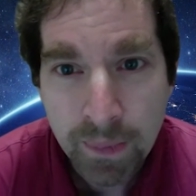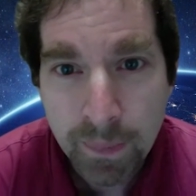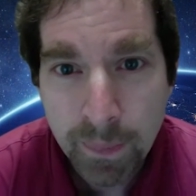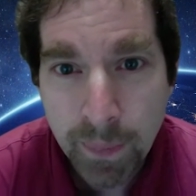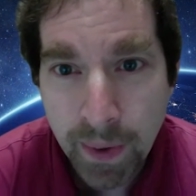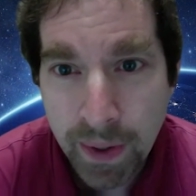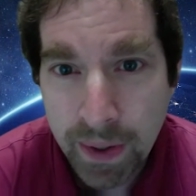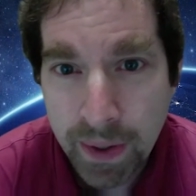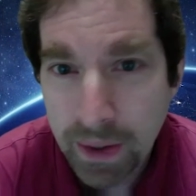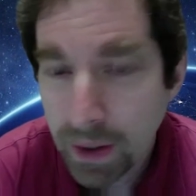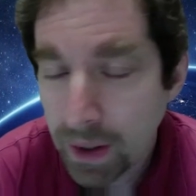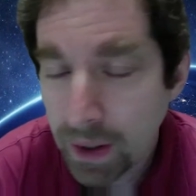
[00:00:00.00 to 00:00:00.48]

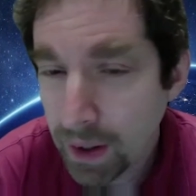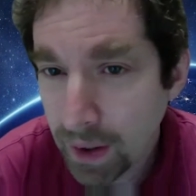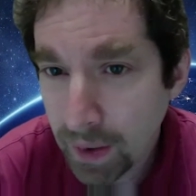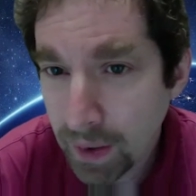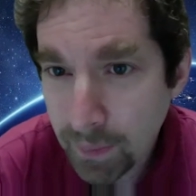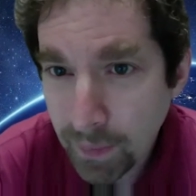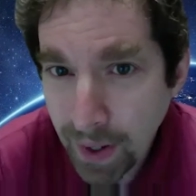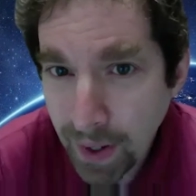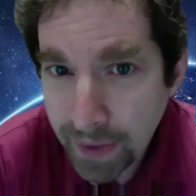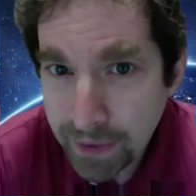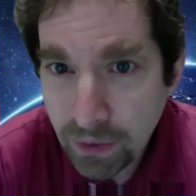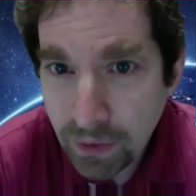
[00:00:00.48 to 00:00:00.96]
But
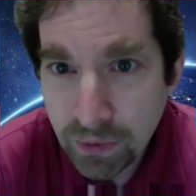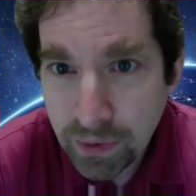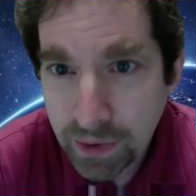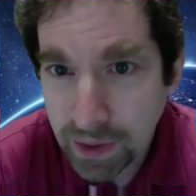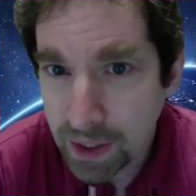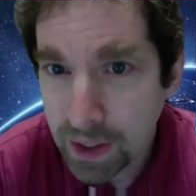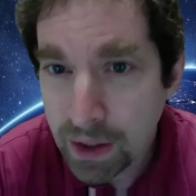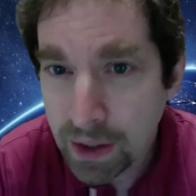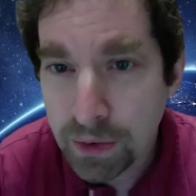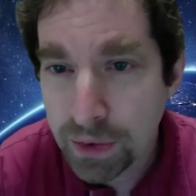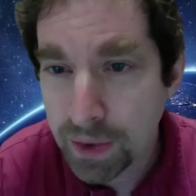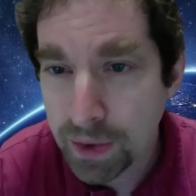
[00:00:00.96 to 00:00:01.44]
um, I don't
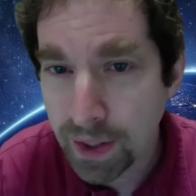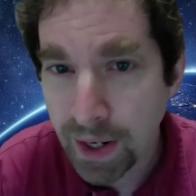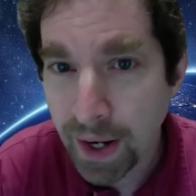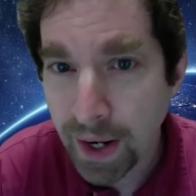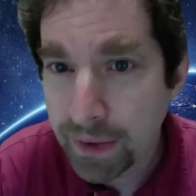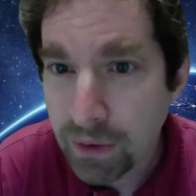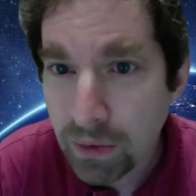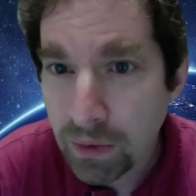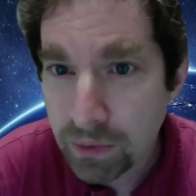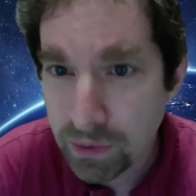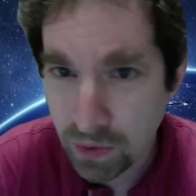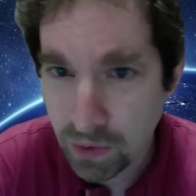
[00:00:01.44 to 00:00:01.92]
care that I
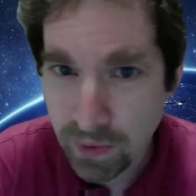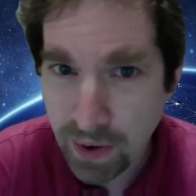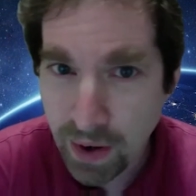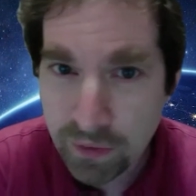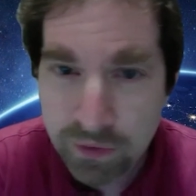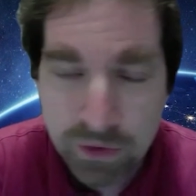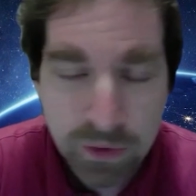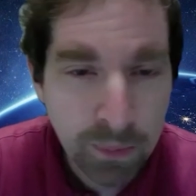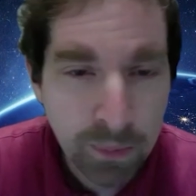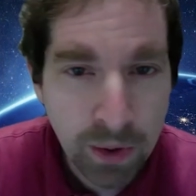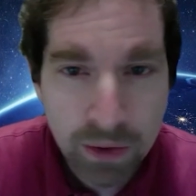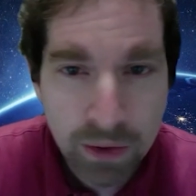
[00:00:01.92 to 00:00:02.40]
don't know how
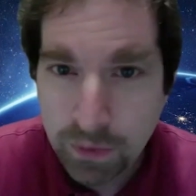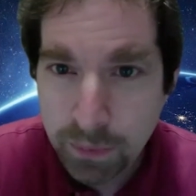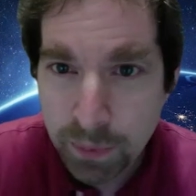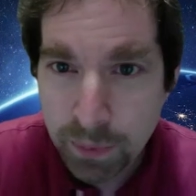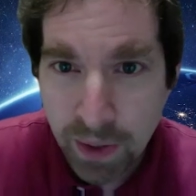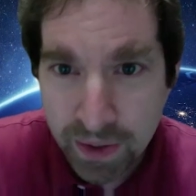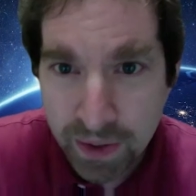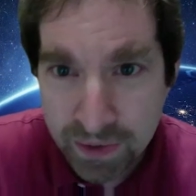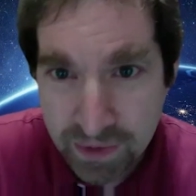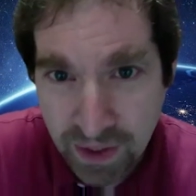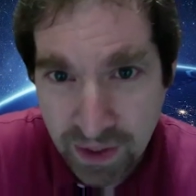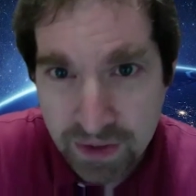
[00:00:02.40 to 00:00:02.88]
to
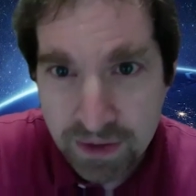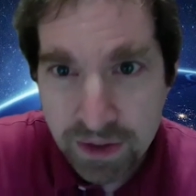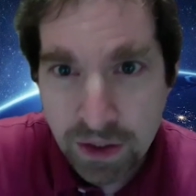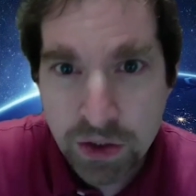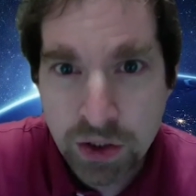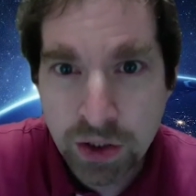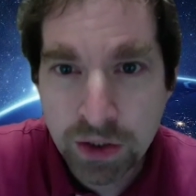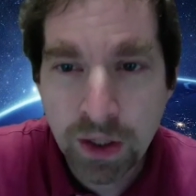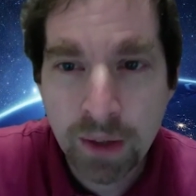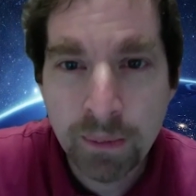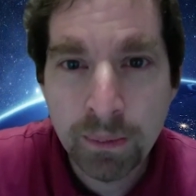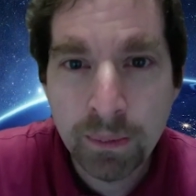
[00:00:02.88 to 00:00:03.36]
multiply 10
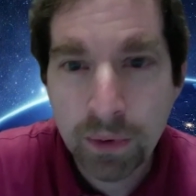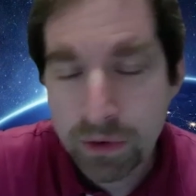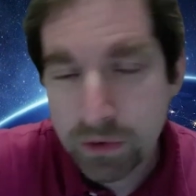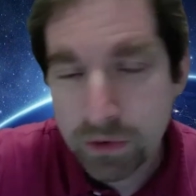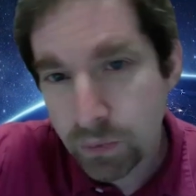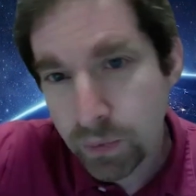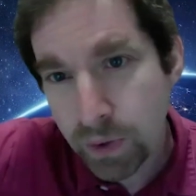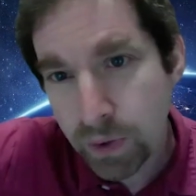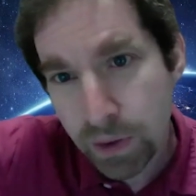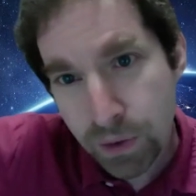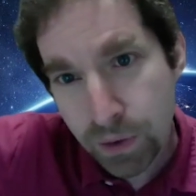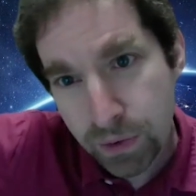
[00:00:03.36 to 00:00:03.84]
digit numbers
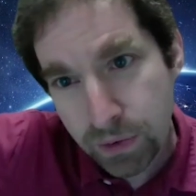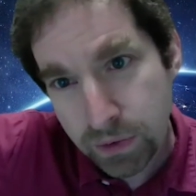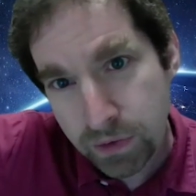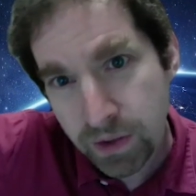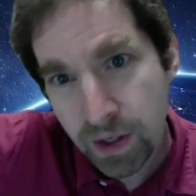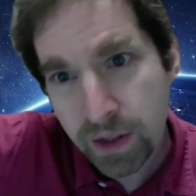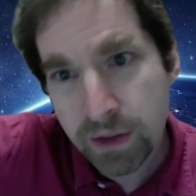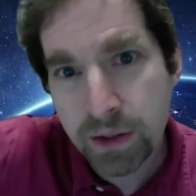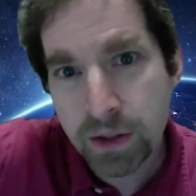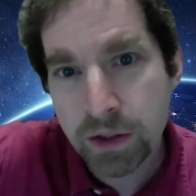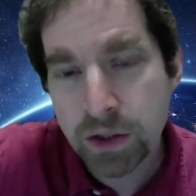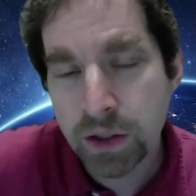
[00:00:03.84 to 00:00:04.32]
with
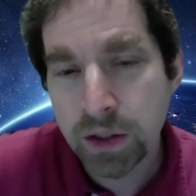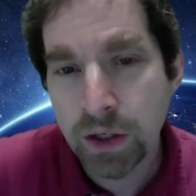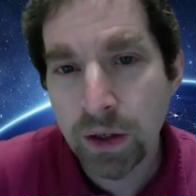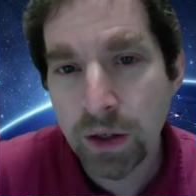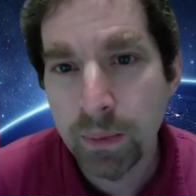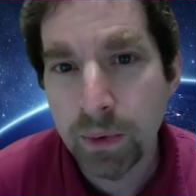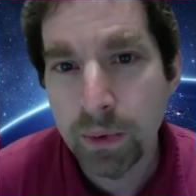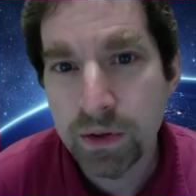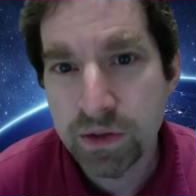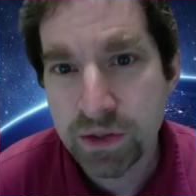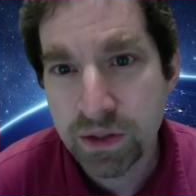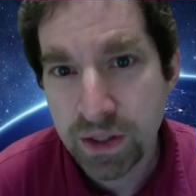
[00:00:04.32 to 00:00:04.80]
10 digit
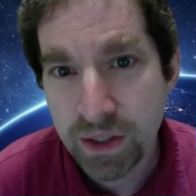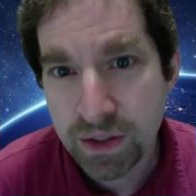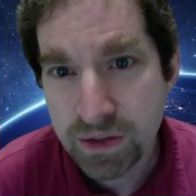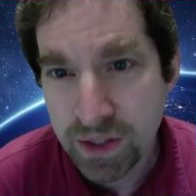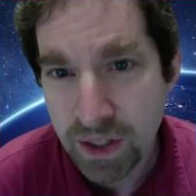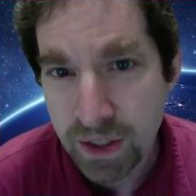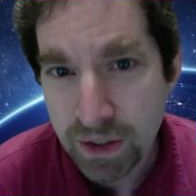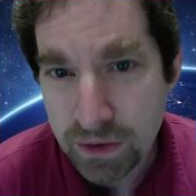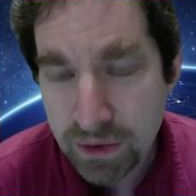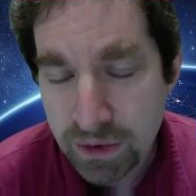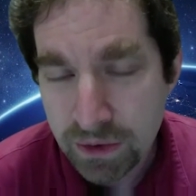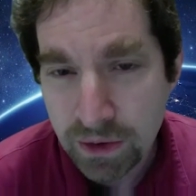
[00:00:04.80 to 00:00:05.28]
numbers and then
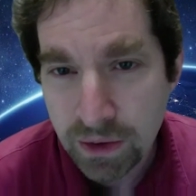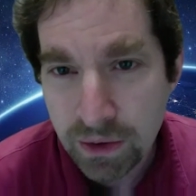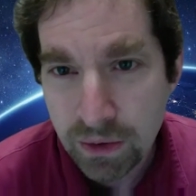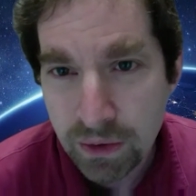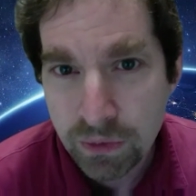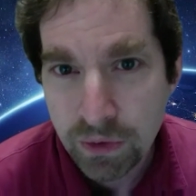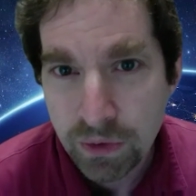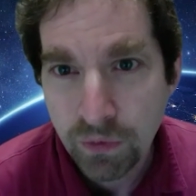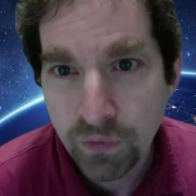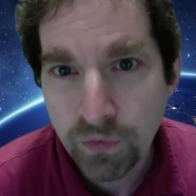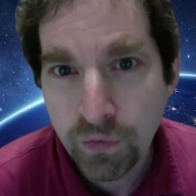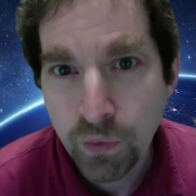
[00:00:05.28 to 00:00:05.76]
take, you know,
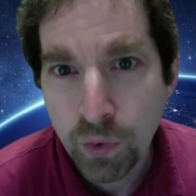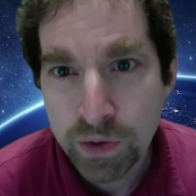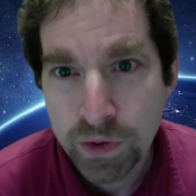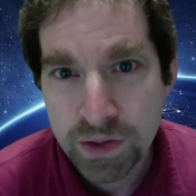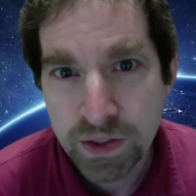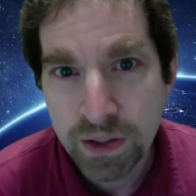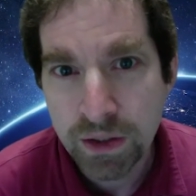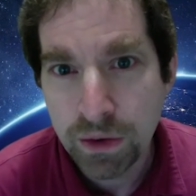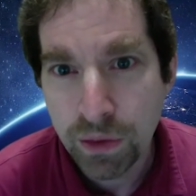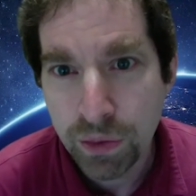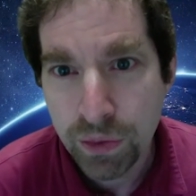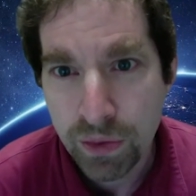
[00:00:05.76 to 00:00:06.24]
the
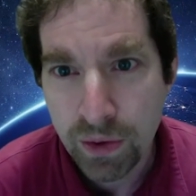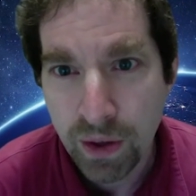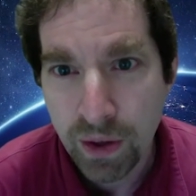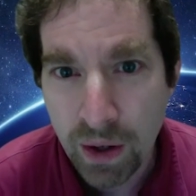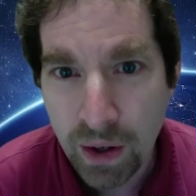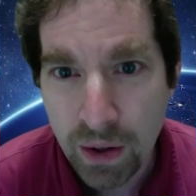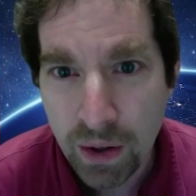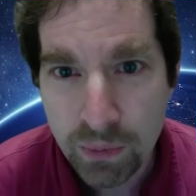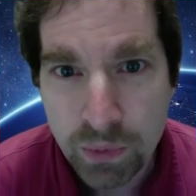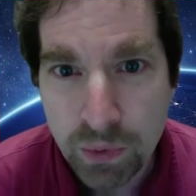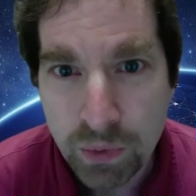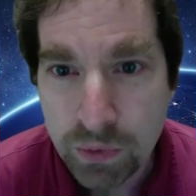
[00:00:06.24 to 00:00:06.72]
14th
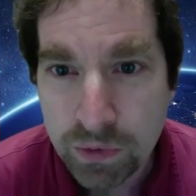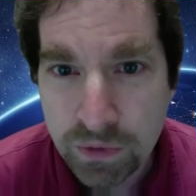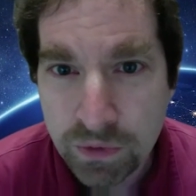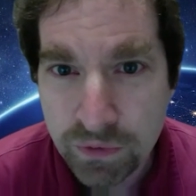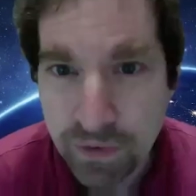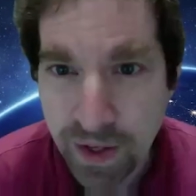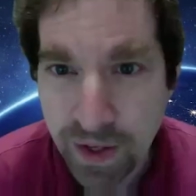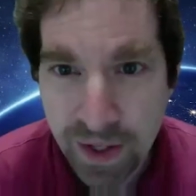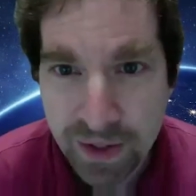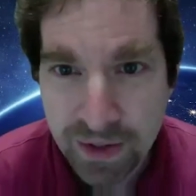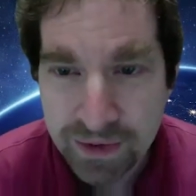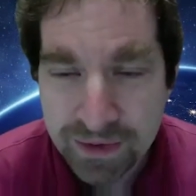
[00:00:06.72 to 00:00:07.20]
uh, root of
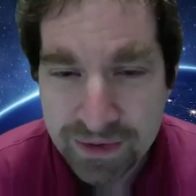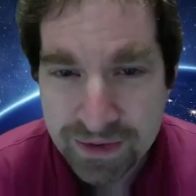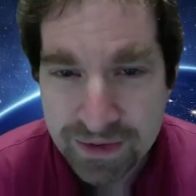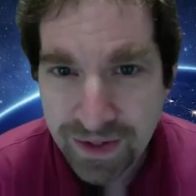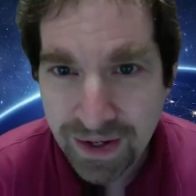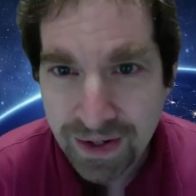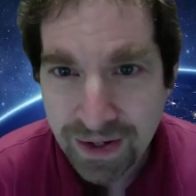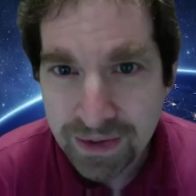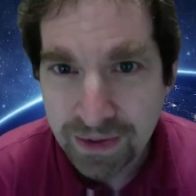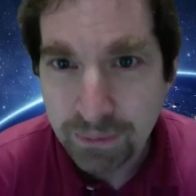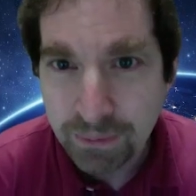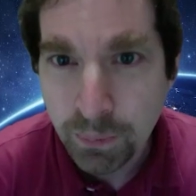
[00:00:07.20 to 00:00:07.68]
that. It's
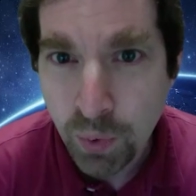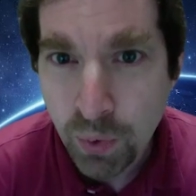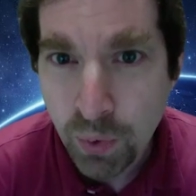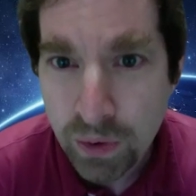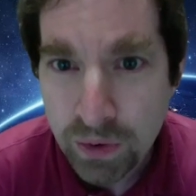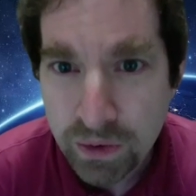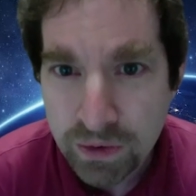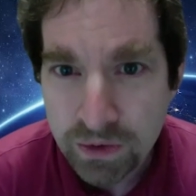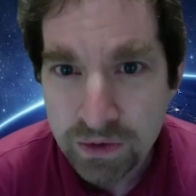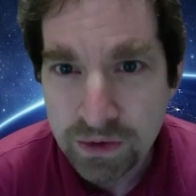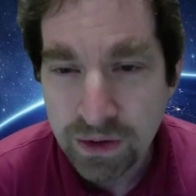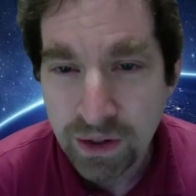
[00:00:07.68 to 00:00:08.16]
not
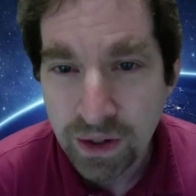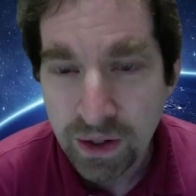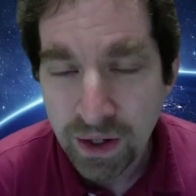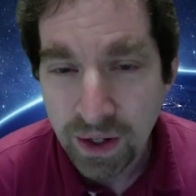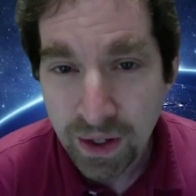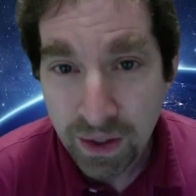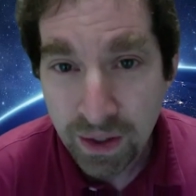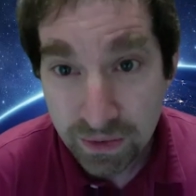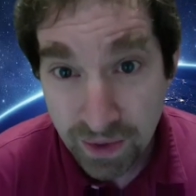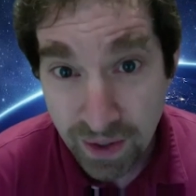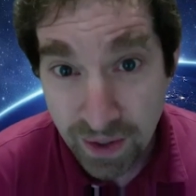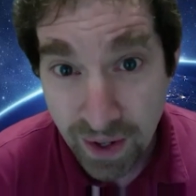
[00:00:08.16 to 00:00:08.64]
important
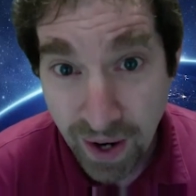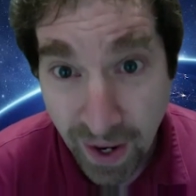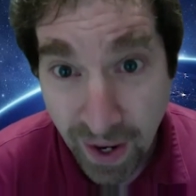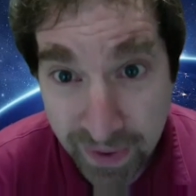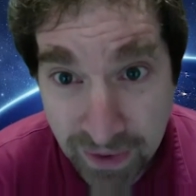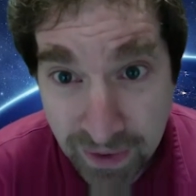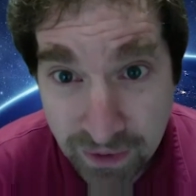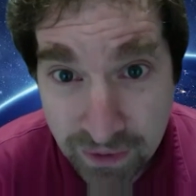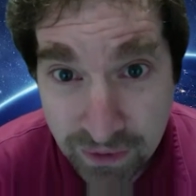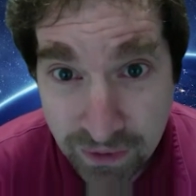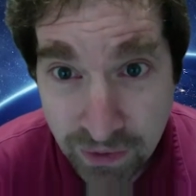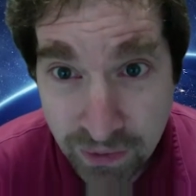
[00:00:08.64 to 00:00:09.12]
that I
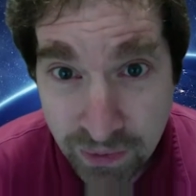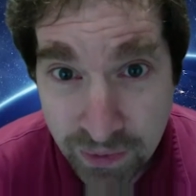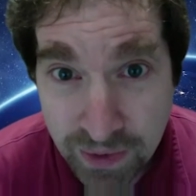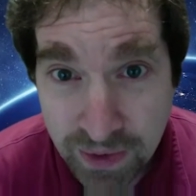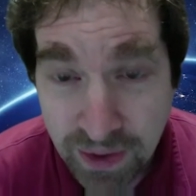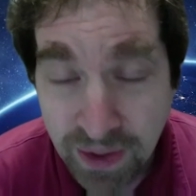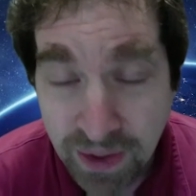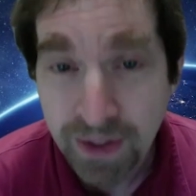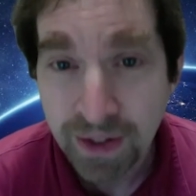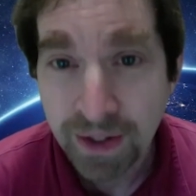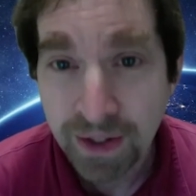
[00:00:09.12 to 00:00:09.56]
can do it.